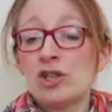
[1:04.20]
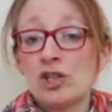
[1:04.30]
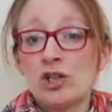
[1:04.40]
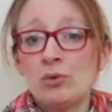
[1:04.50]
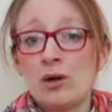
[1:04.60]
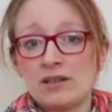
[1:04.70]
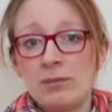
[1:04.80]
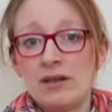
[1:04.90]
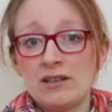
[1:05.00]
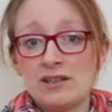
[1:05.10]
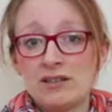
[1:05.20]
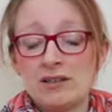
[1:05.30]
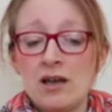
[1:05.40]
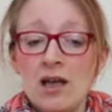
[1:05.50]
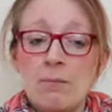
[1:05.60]
you as a
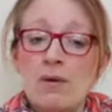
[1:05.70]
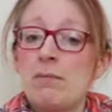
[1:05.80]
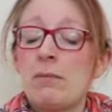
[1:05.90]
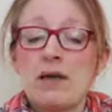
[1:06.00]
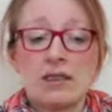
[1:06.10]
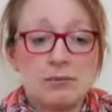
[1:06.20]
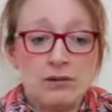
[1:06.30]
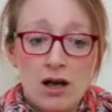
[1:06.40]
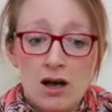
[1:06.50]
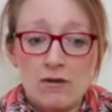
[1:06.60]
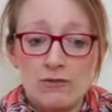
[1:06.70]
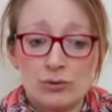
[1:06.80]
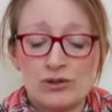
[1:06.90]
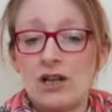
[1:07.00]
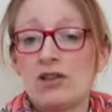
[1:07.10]
person, maybe make them laugh
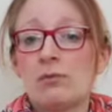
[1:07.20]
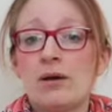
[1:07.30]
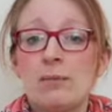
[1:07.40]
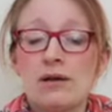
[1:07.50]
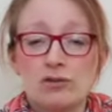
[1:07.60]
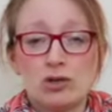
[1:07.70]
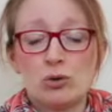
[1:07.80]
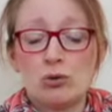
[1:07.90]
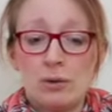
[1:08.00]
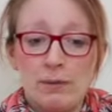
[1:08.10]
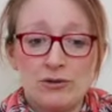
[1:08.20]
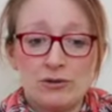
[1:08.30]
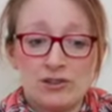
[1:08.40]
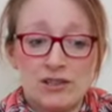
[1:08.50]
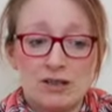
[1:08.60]
or tell them a bit of a story about
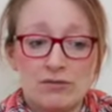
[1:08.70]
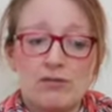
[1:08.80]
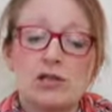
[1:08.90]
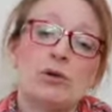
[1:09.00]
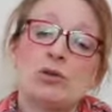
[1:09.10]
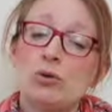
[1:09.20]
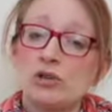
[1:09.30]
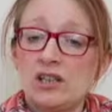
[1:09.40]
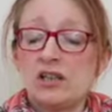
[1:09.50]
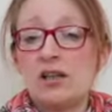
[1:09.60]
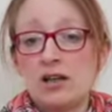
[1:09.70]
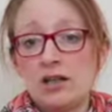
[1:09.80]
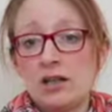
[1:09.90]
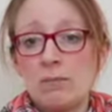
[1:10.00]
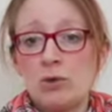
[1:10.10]
yourself. So I talked in an
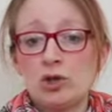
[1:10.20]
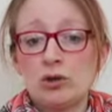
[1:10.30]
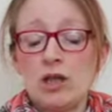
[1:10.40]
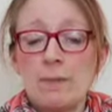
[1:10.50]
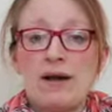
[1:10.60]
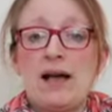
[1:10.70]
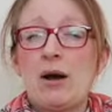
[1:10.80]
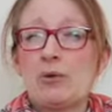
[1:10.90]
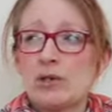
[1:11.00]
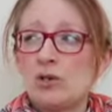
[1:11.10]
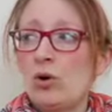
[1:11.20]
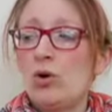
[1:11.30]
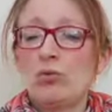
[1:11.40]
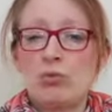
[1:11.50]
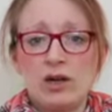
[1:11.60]
earlier module about how it's
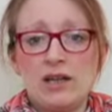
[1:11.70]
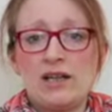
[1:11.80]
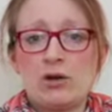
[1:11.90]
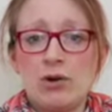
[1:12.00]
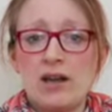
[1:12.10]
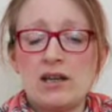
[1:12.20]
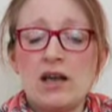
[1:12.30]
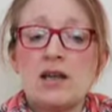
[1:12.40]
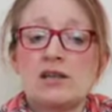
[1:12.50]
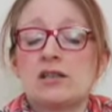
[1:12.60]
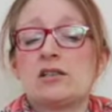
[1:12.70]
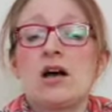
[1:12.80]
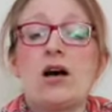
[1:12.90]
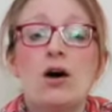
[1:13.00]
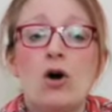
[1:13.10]
not really great to
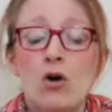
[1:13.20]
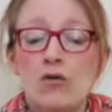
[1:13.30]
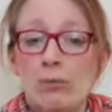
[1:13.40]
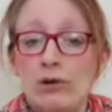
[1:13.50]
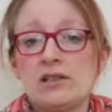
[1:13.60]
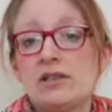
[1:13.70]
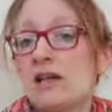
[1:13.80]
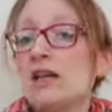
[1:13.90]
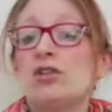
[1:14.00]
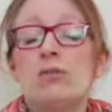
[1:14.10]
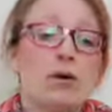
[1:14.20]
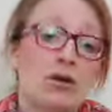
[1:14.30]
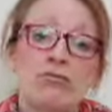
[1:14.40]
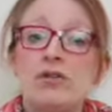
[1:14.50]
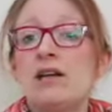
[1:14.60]
start off a presentation by
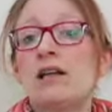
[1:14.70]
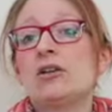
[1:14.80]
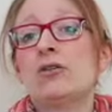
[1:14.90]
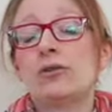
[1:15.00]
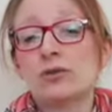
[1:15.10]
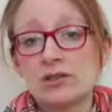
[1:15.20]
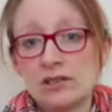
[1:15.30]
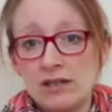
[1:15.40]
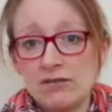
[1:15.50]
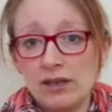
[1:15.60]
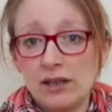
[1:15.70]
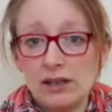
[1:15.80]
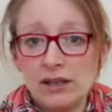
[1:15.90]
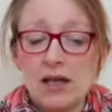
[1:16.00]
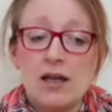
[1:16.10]
reeling off your
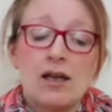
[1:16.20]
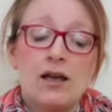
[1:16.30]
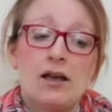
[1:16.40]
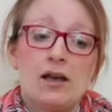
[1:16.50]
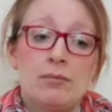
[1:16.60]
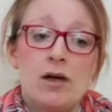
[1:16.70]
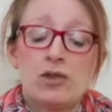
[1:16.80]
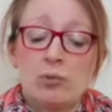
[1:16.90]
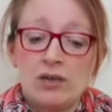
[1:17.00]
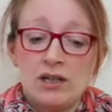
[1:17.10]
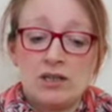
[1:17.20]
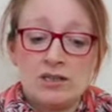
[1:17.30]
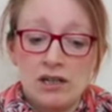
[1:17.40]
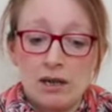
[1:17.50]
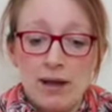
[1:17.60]
CV, and that we need to
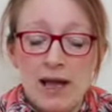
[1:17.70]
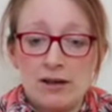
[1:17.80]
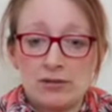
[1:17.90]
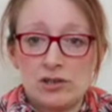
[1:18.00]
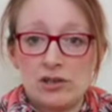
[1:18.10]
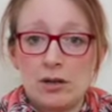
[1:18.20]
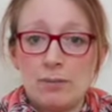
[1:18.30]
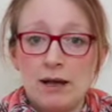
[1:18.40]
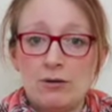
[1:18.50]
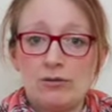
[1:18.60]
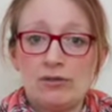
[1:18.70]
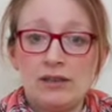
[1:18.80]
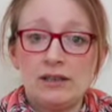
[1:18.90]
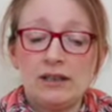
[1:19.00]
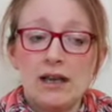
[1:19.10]
think about how to start
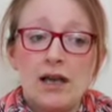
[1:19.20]
powerfully.